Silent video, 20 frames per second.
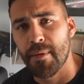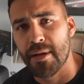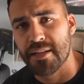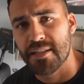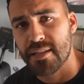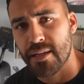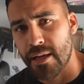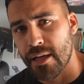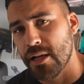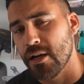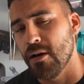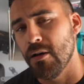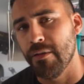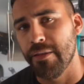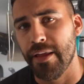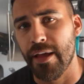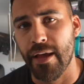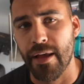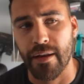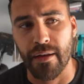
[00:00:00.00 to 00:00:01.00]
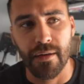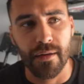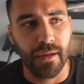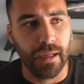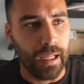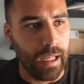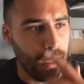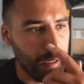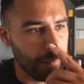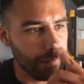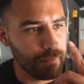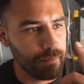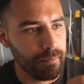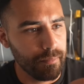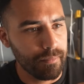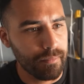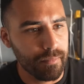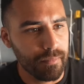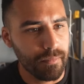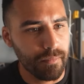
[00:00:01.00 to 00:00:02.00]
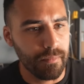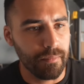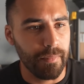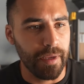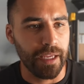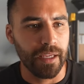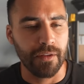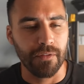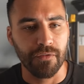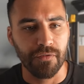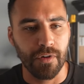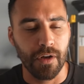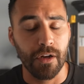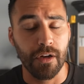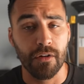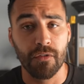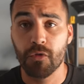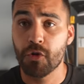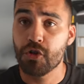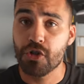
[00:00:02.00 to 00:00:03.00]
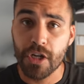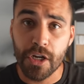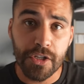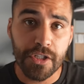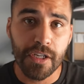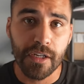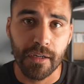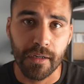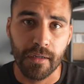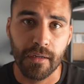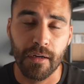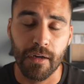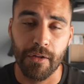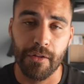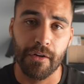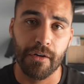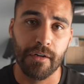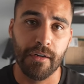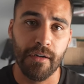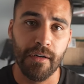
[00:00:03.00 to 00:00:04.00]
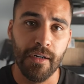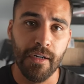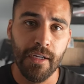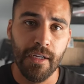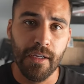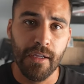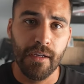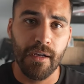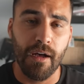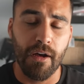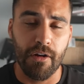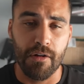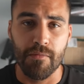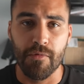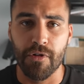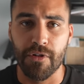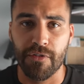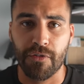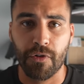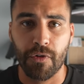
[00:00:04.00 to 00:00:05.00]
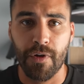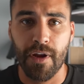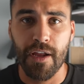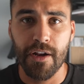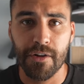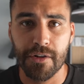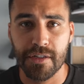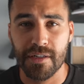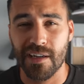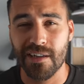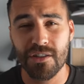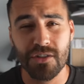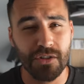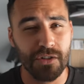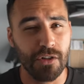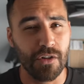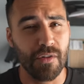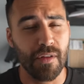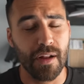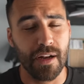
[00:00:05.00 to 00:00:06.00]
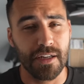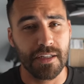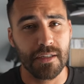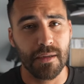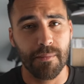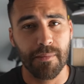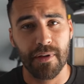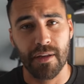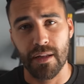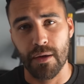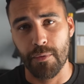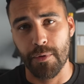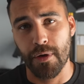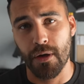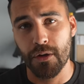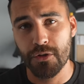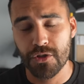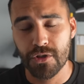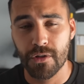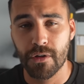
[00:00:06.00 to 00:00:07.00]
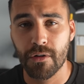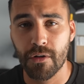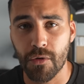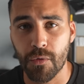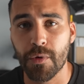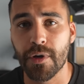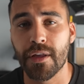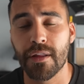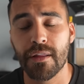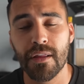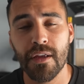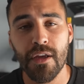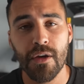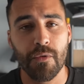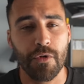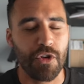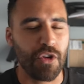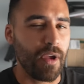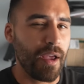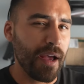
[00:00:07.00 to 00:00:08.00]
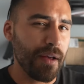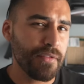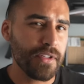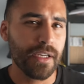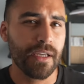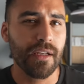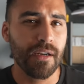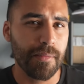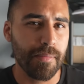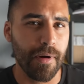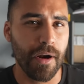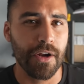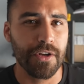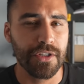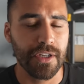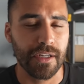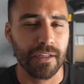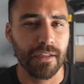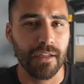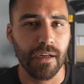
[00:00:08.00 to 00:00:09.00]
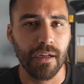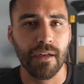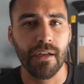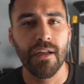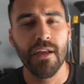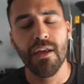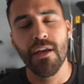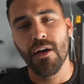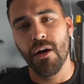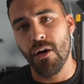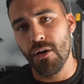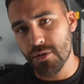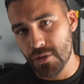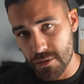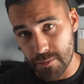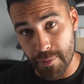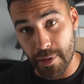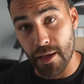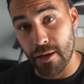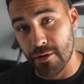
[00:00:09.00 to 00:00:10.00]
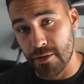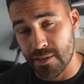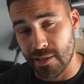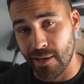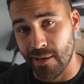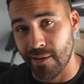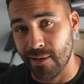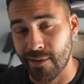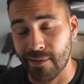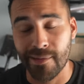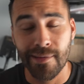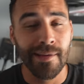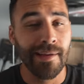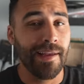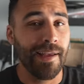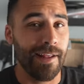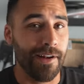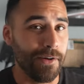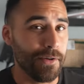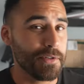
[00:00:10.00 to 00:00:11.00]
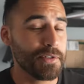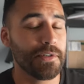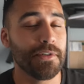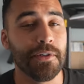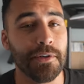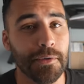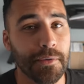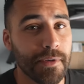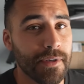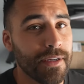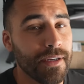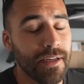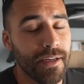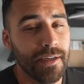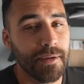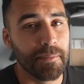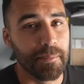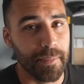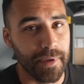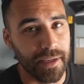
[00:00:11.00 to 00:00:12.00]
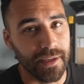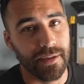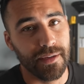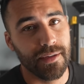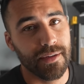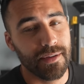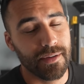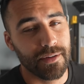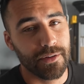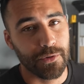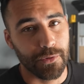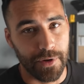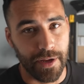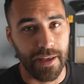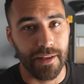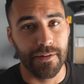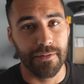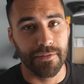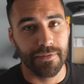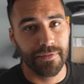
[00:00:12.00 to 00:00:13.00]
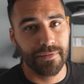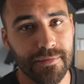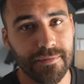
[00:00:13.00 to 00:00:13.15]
saying all that, making fun of or judging other automotive creators. I just know that it's something that we all struggle with when you have to get a project done, also be entertaining, and also be creative.